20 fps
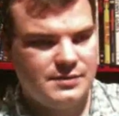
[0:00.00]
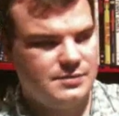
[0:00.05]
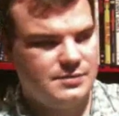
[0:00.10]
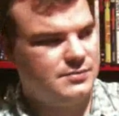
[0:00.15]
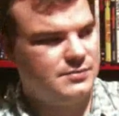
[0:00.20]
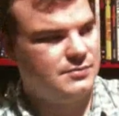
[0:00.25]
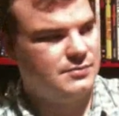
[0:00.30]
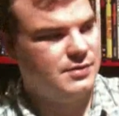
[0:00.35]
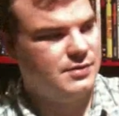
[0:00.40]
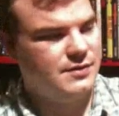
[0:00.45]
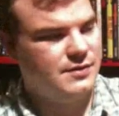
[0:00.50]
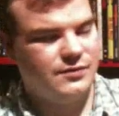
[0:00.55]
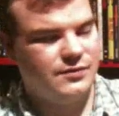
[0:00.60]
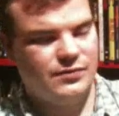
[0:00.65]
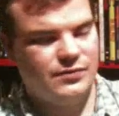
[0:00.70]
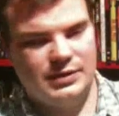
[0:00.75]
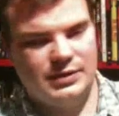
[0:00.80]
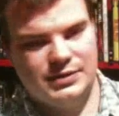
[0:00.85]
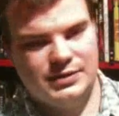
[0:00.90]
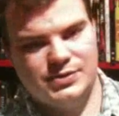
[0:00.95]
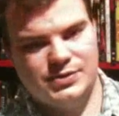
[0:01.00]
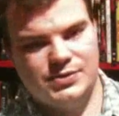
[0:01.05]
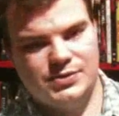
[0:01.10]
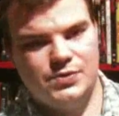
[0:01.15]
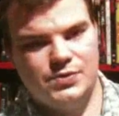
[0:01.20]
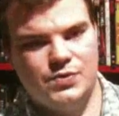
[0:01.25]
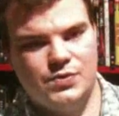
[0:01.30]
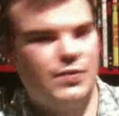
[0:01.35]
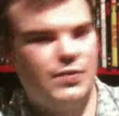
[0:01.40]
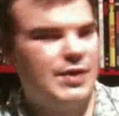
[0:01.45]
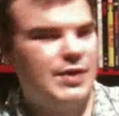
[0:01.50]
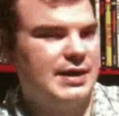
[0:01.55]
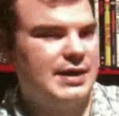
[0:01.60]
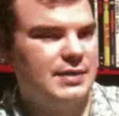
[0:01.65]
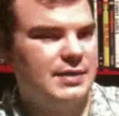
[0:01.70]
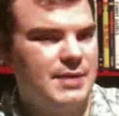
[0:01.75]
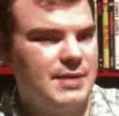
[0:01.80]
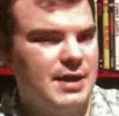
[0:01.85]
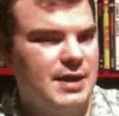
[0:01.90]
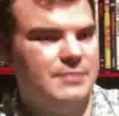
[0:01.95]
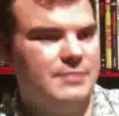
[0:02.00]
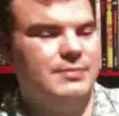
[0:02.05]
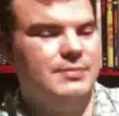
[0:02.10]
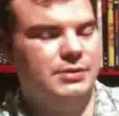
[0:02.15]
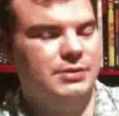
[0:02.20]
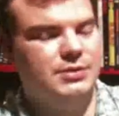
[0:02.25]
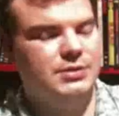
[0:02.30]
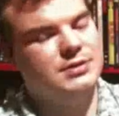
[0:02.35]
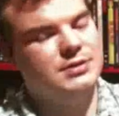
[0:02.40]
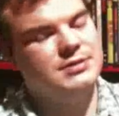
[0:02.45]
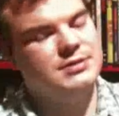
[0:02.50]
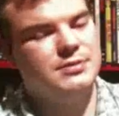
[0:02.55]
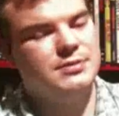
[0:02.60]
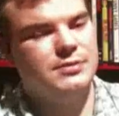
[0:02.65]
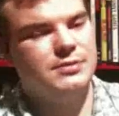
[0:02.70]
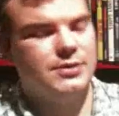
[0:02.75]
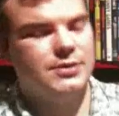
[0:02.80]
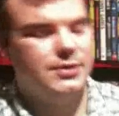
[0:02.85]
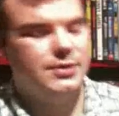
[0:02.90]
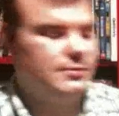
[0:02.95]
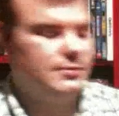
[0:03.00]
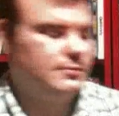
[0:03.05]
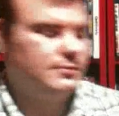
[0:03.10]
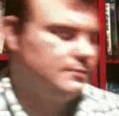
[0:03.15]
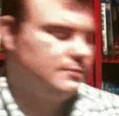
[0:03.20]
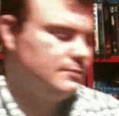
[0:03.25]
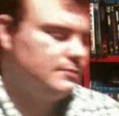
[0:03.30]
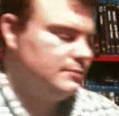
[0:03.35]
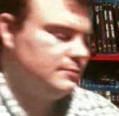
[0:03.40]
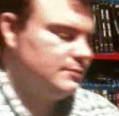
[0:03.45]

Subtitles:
Nothing really too great about it, but it's still good.